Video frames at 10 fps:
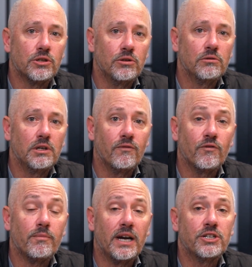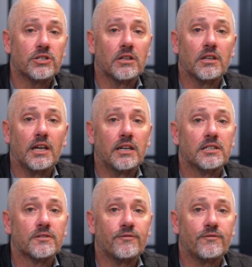to information that is